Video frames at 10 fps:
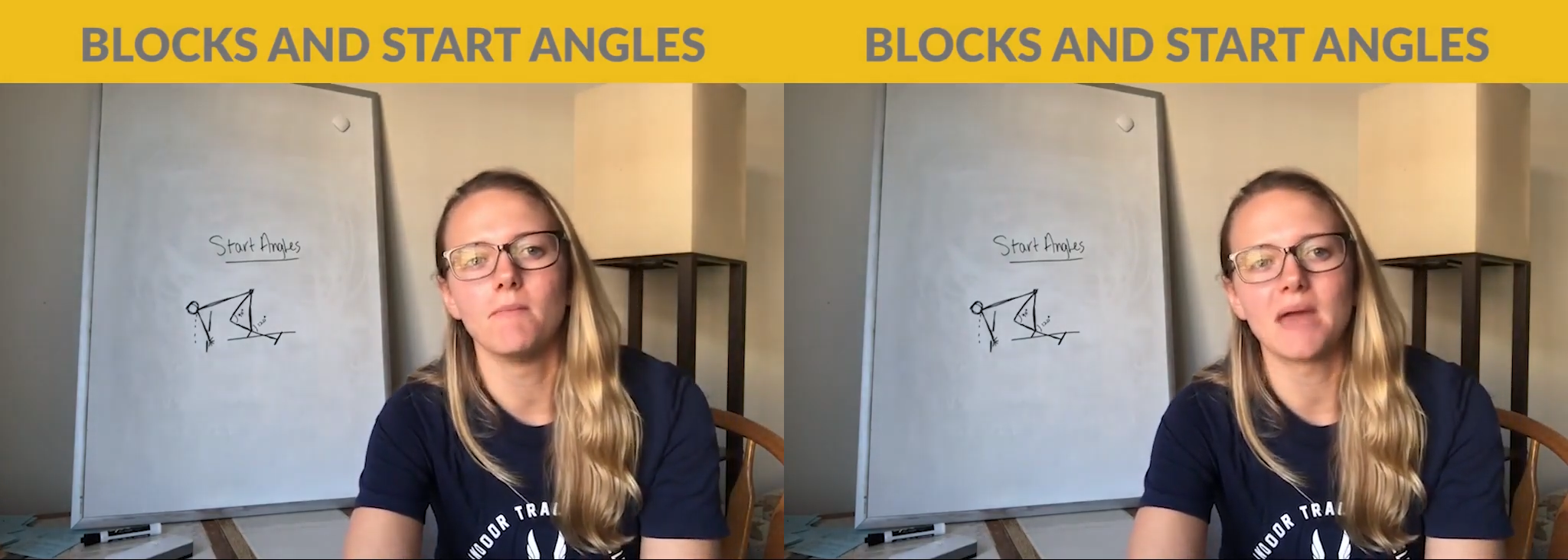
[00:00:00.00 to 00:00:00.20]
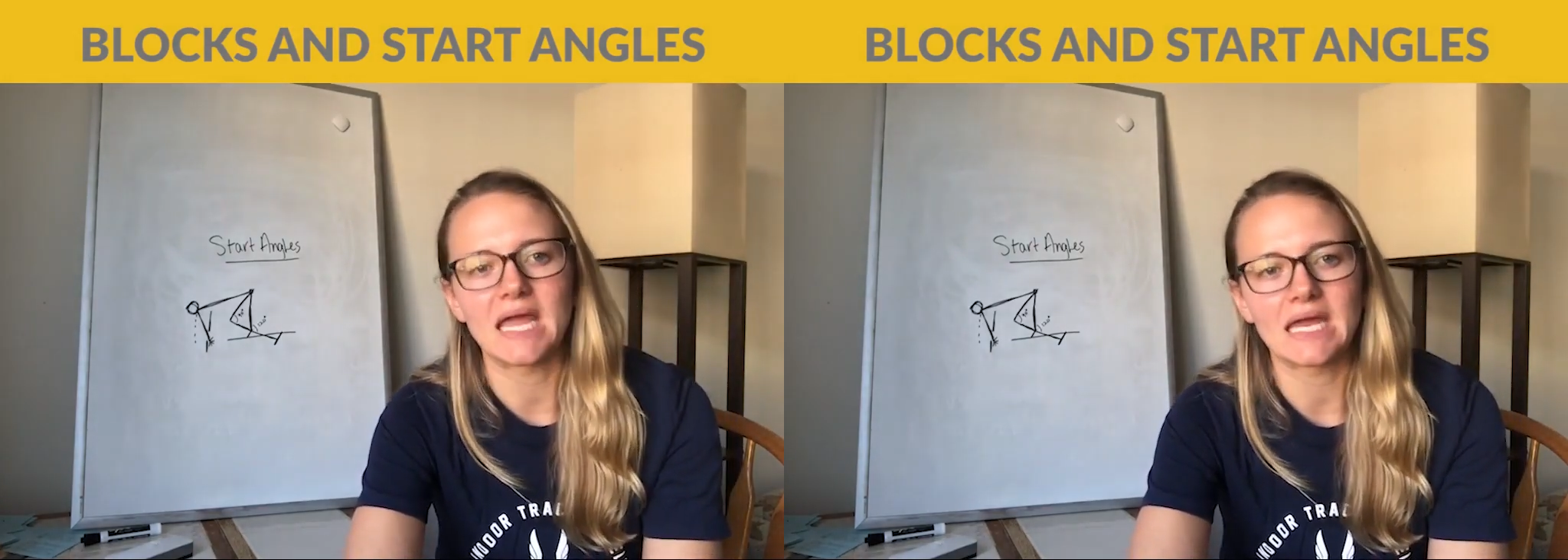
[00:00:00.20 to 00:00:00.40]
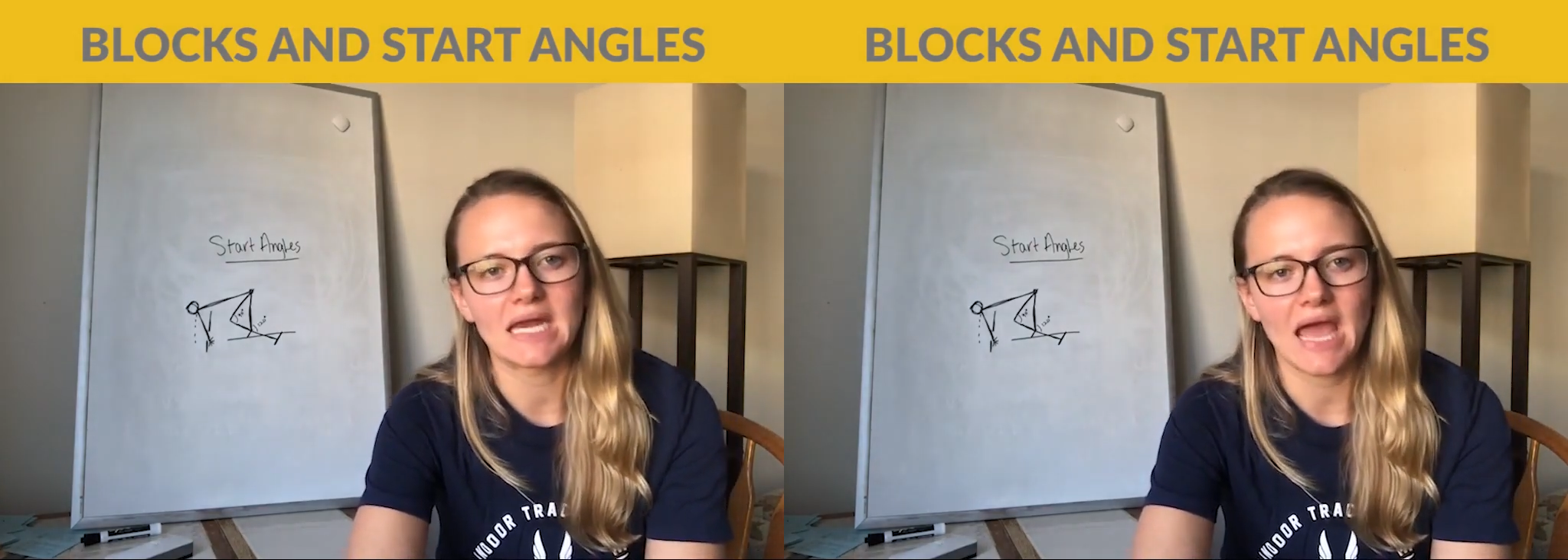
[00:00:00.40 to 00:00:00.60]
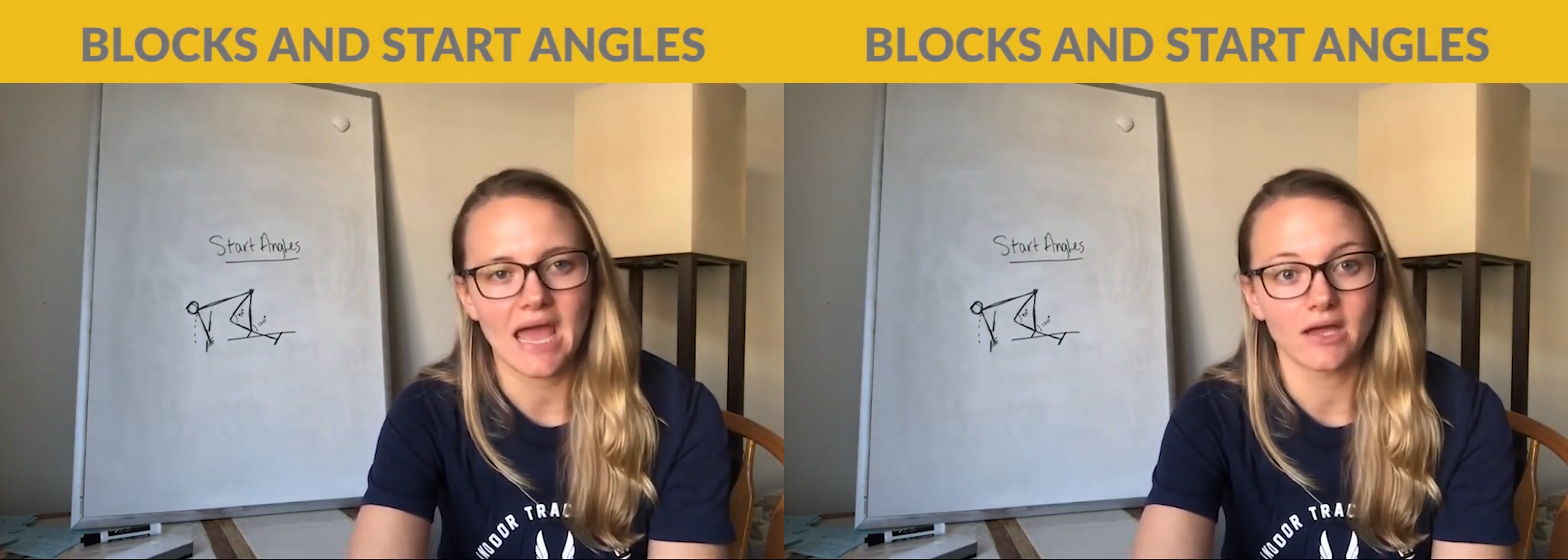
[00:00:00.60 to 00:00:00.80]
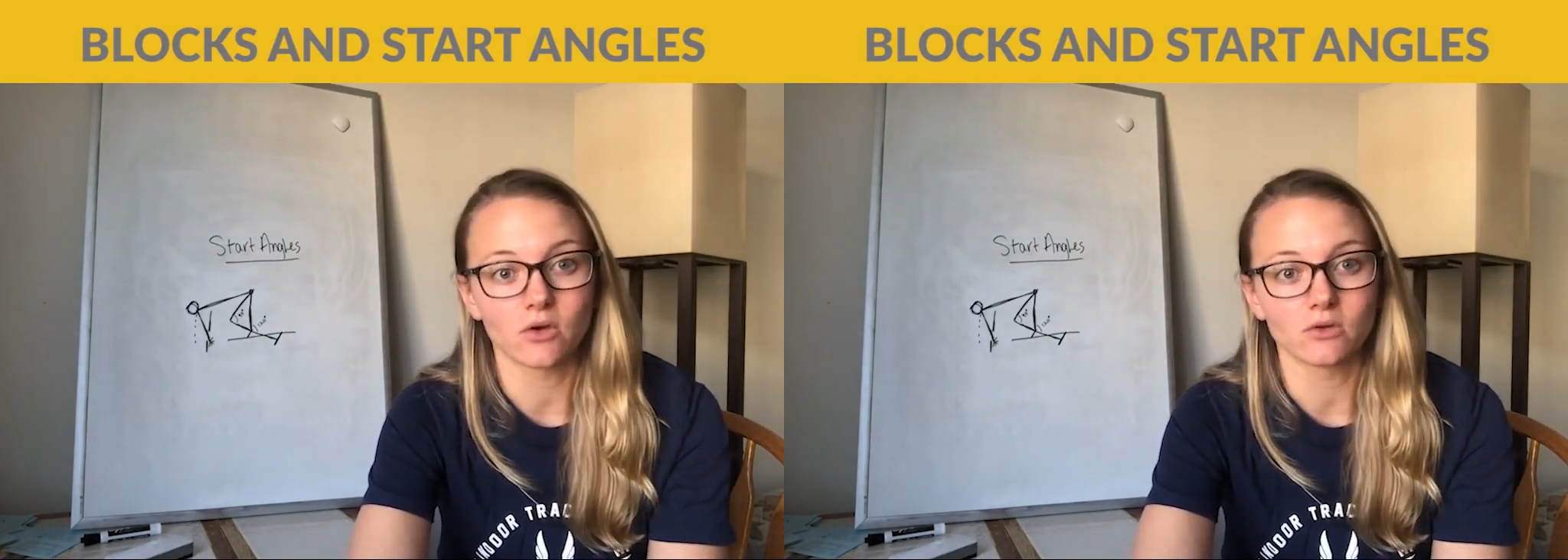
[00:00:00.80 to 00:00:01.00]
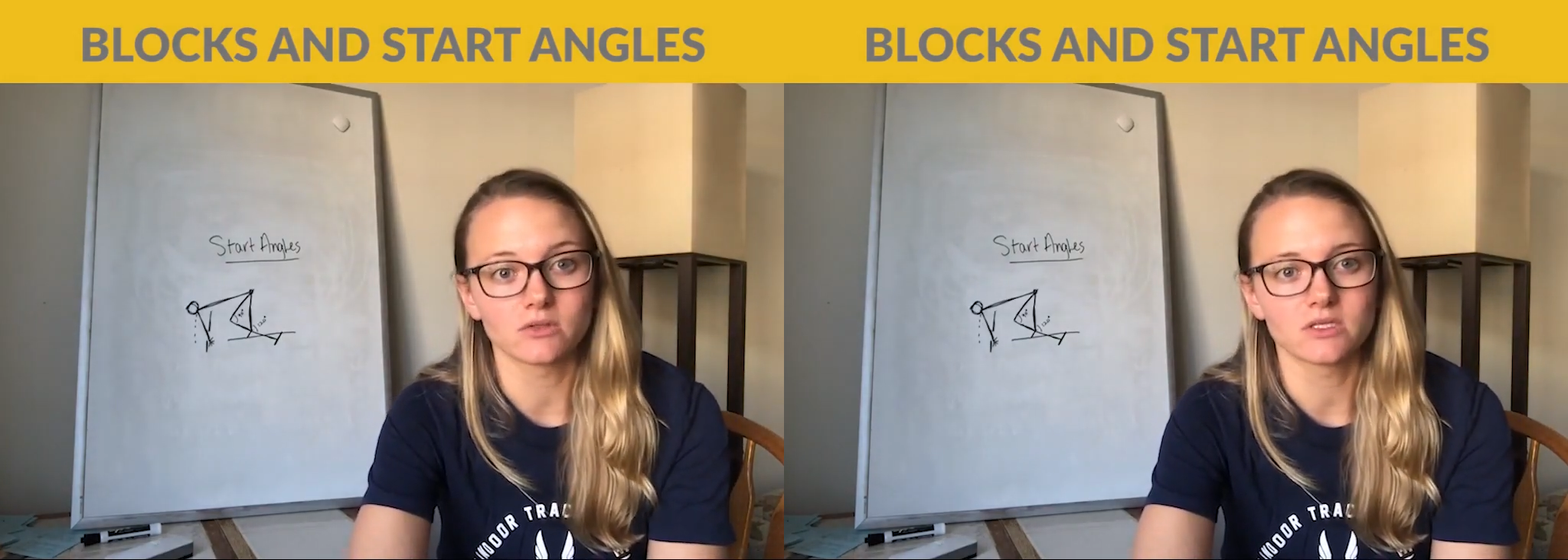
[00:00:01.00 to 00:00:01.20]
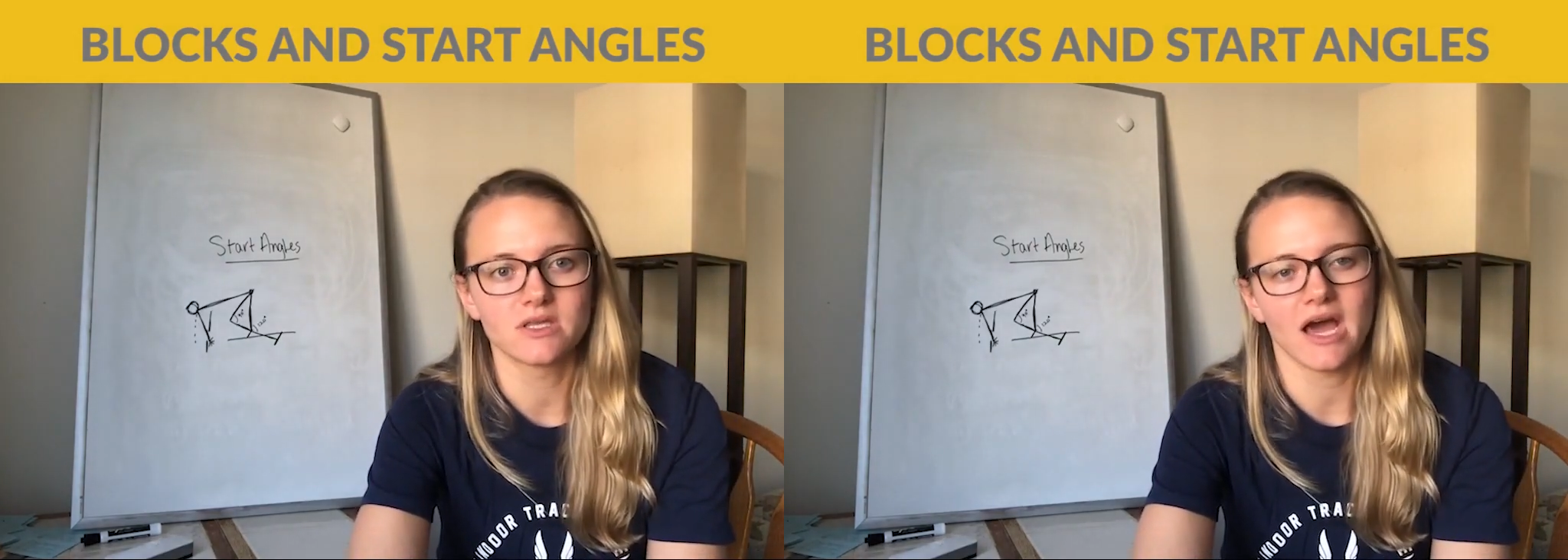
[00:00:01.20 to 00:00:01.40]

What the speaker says: main angles